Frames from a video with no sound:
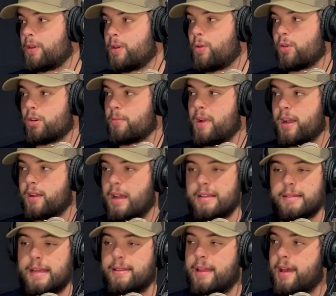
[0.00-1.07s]
quarterback. I
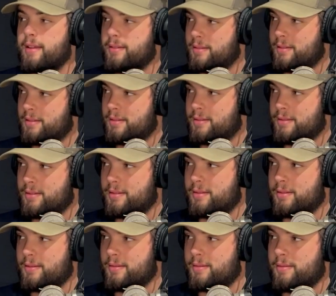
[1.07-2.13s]
said that.
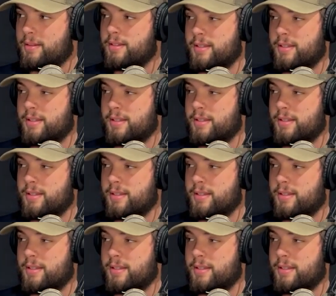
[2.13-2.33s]
Is